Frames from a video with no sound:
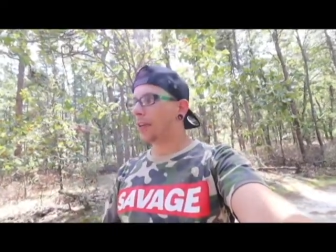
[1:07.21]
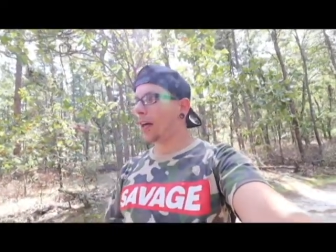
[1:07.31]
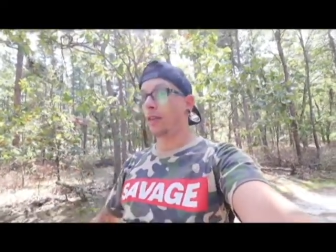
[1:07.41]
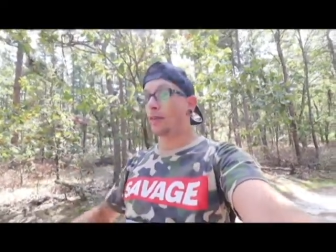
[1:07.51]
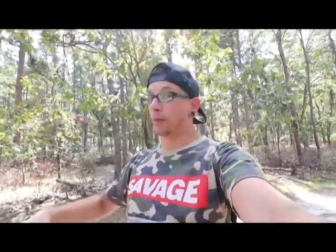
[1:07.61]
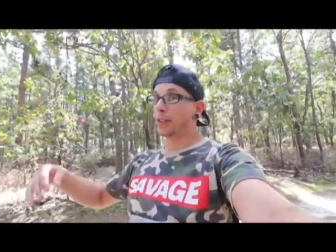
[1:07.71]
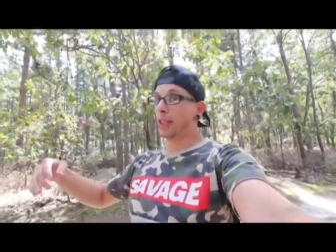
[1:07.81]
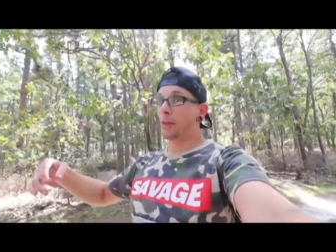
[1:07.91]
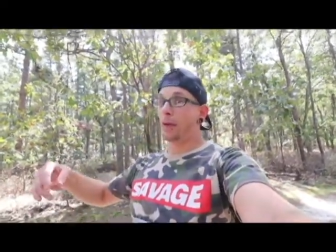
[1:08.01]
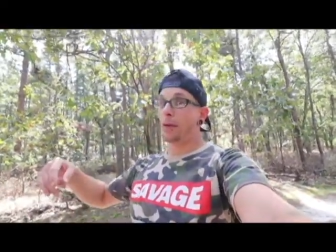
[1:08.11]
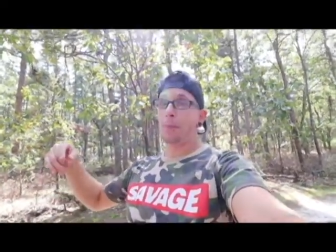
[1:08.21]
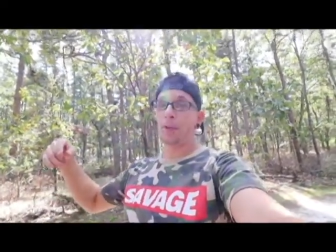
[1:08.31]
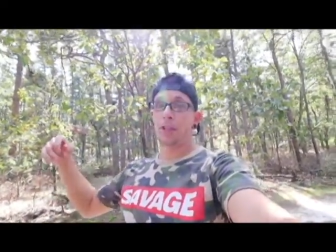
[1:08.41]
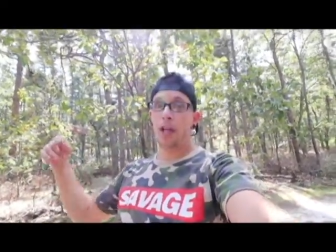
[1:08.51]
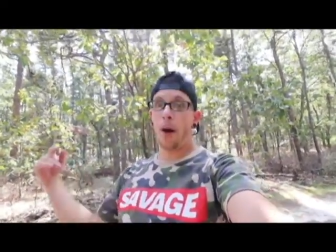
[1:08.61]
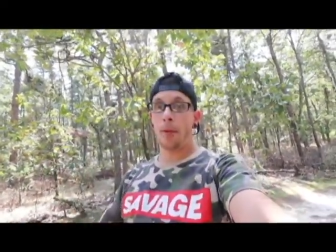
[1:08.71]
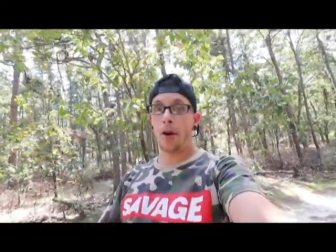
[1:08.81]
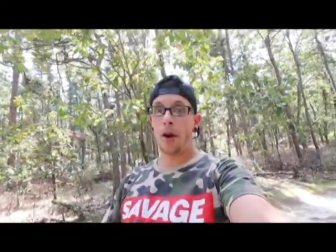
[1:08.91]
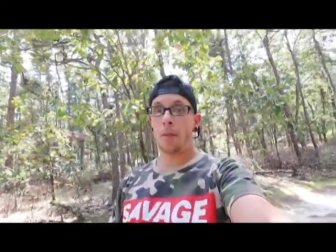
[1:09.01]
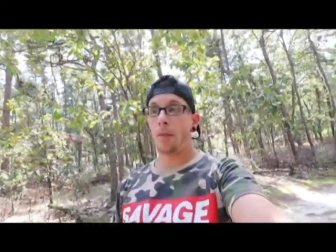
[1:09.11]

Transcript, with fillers: I don't know if I'm saying right. I might be chopping it up.